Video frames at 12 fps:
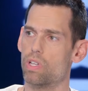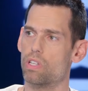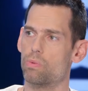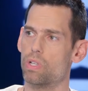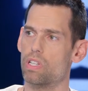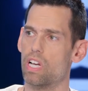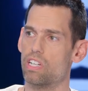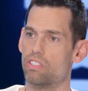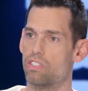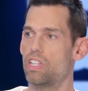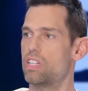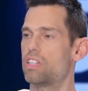really
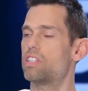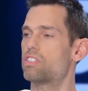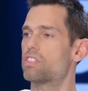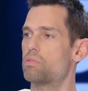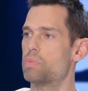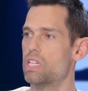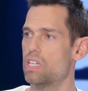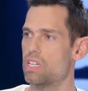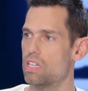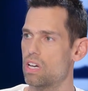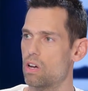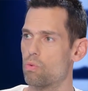realized that this could
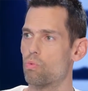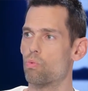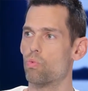be a